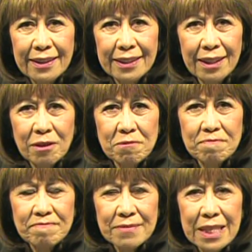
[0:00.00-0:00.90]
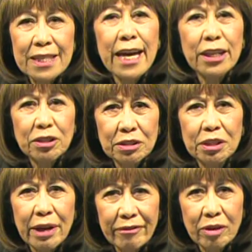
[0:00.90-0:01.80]
So thank you
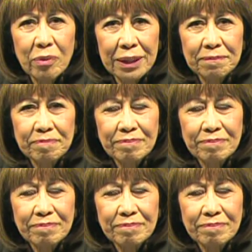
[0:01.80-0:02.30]
to everyone.